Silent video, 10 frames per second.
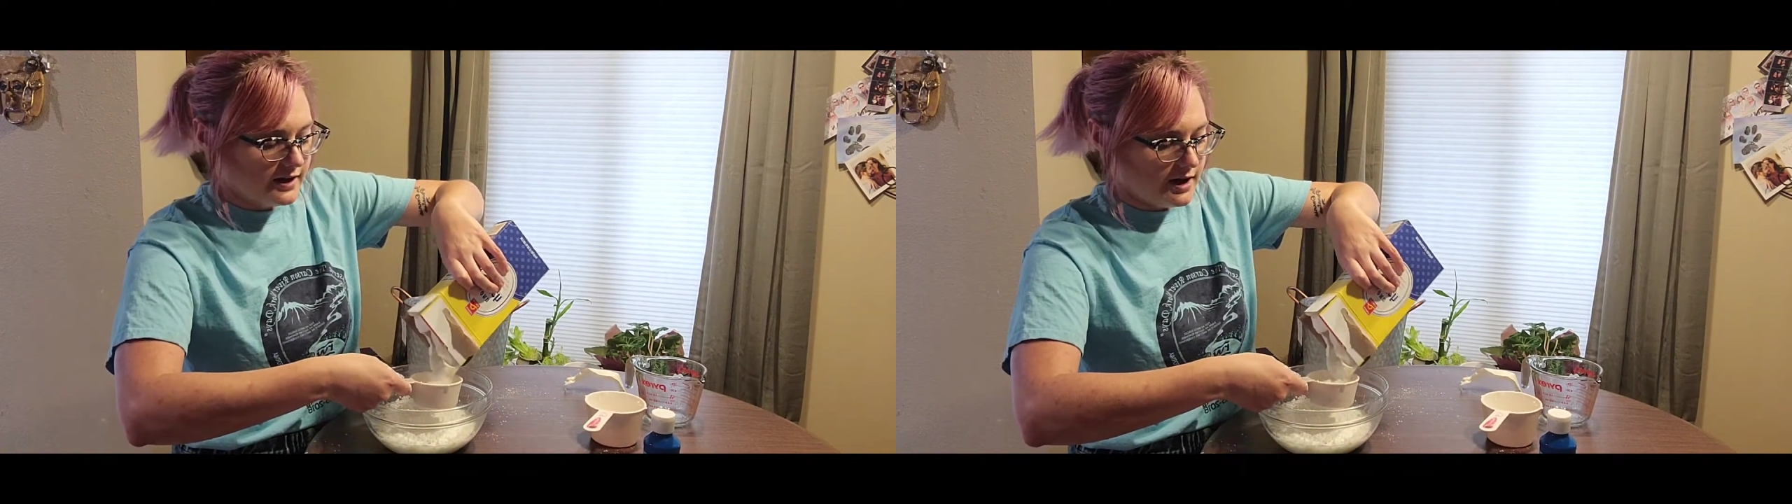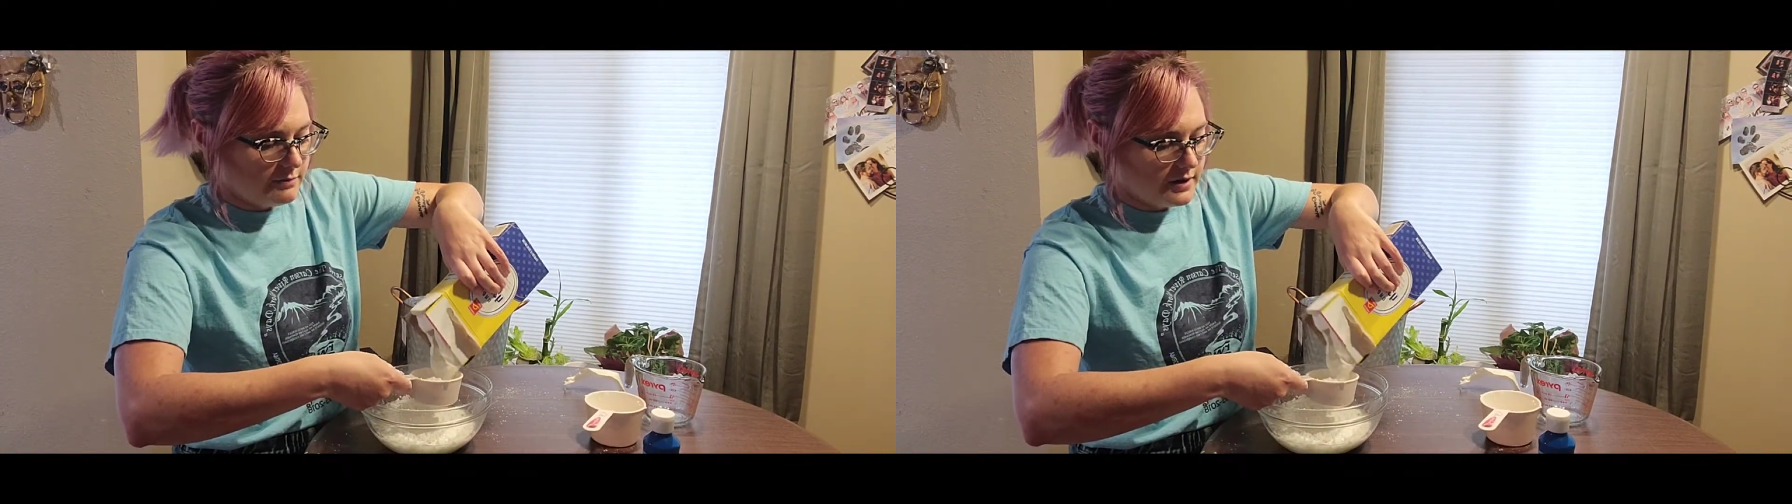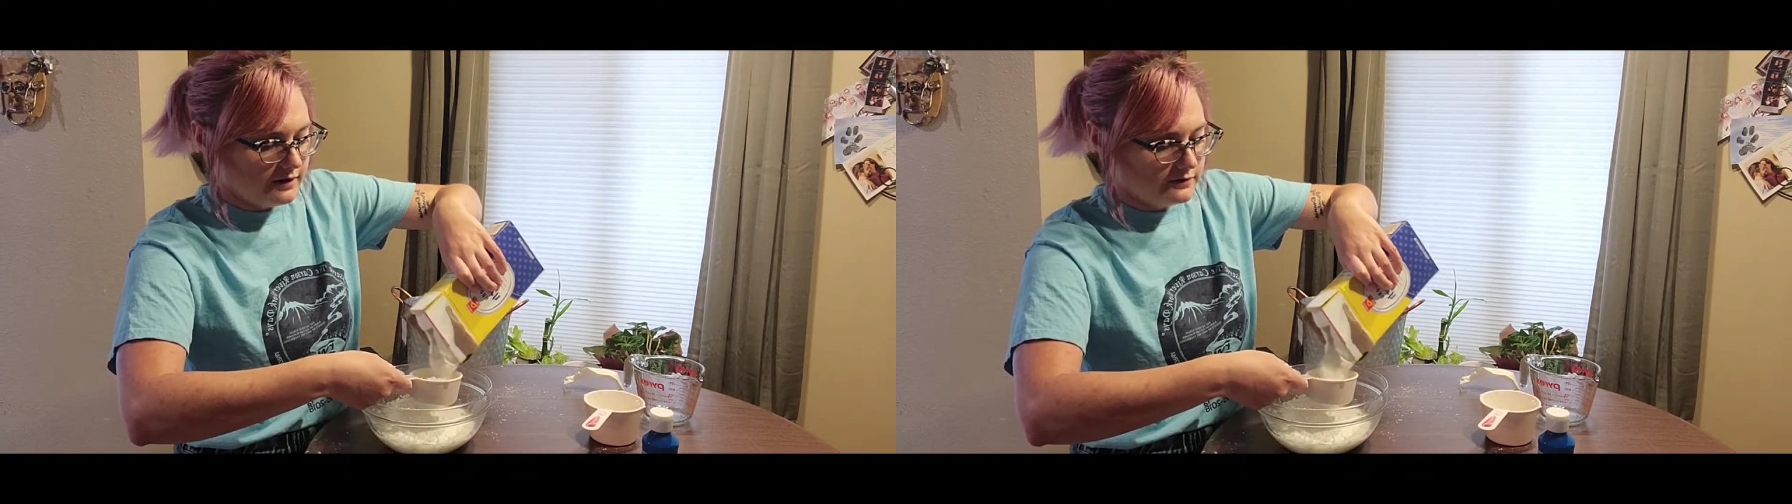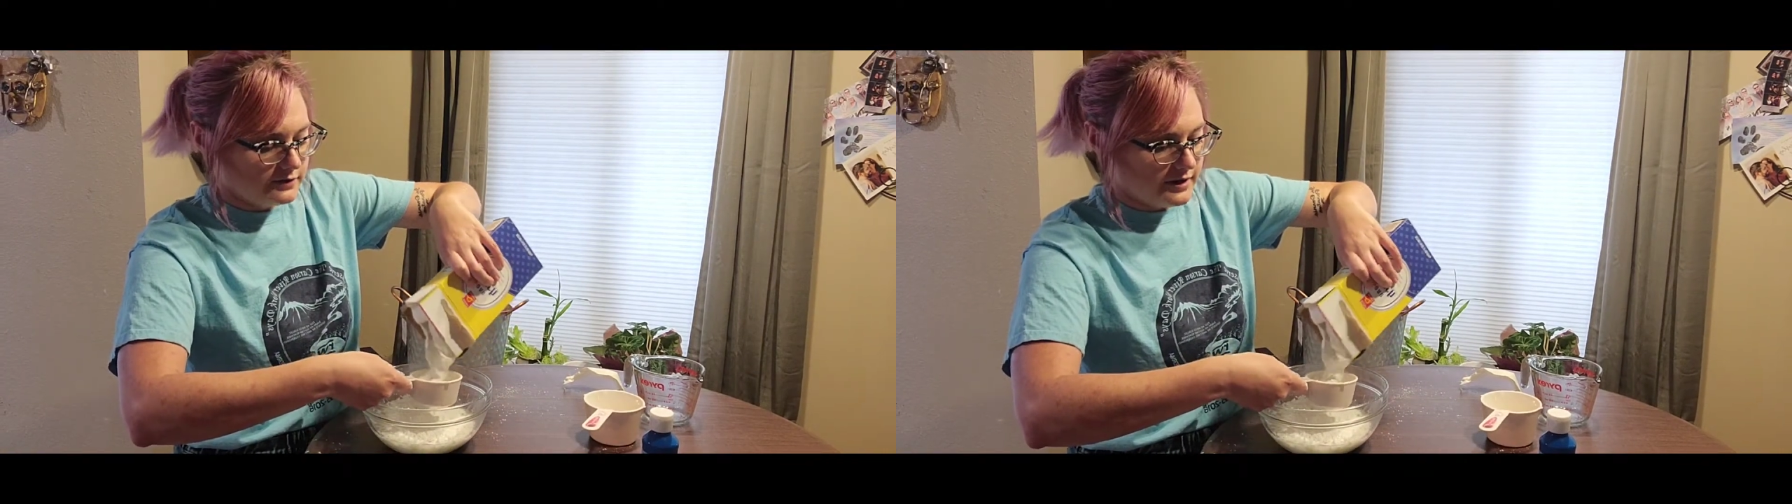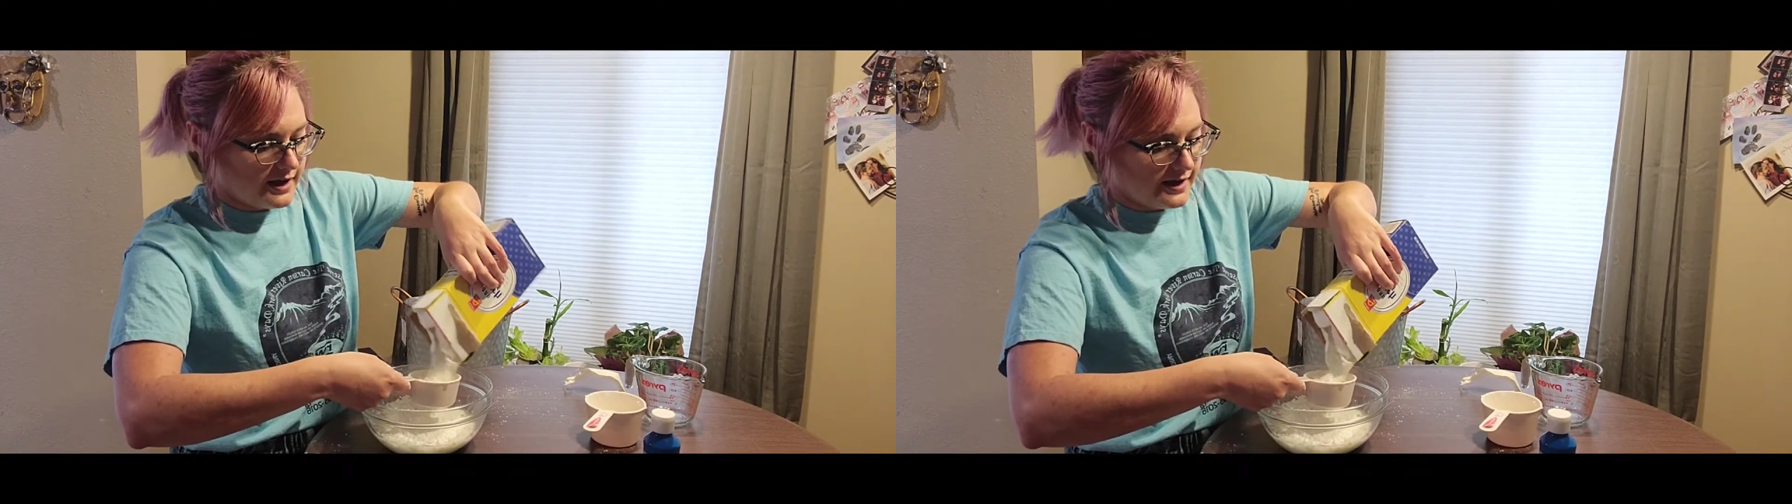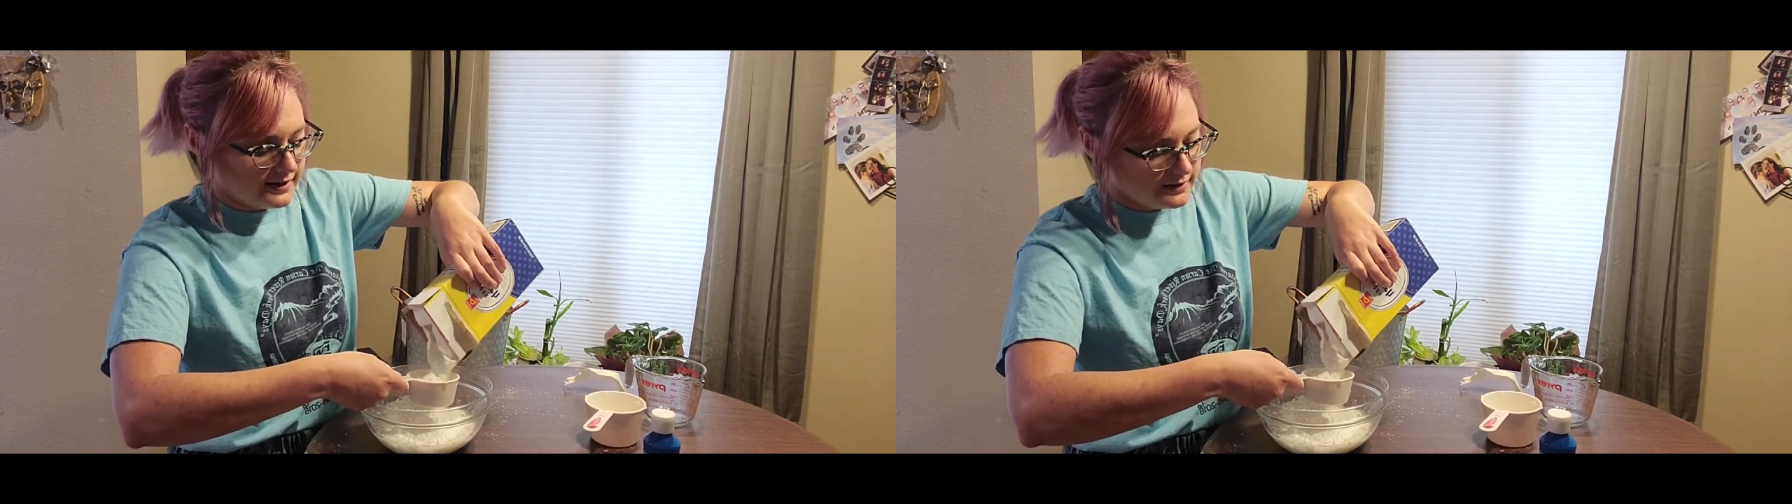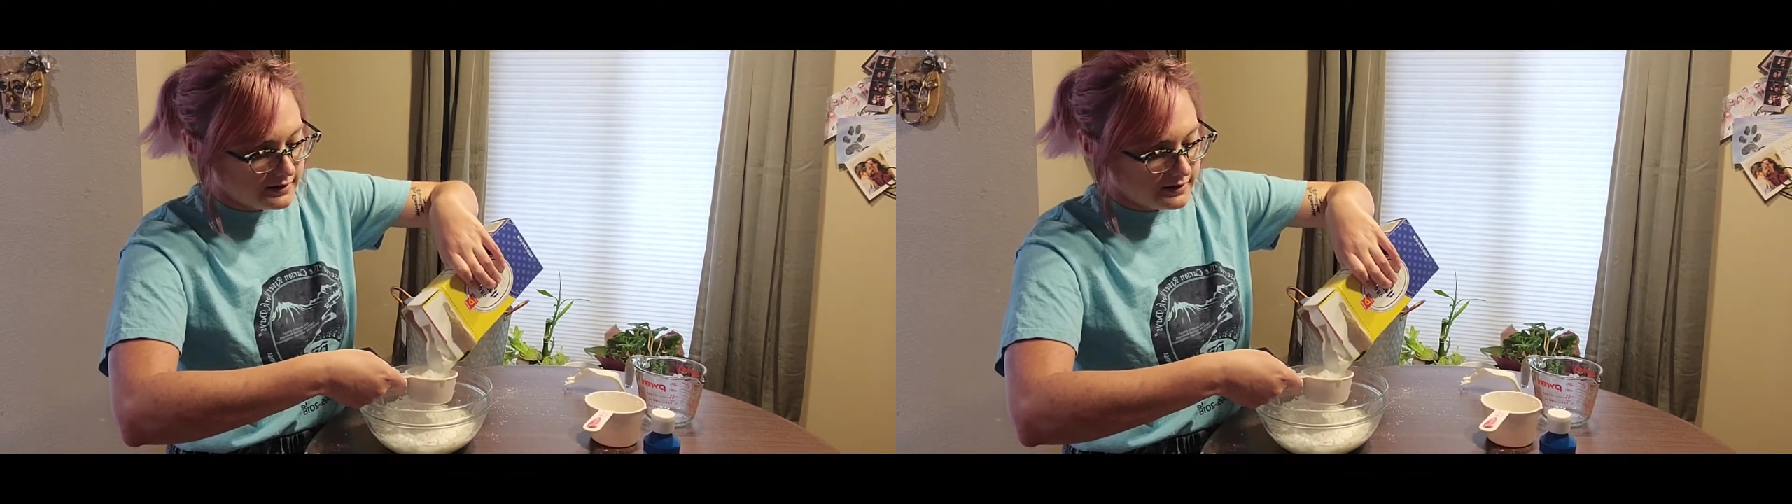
cup after that.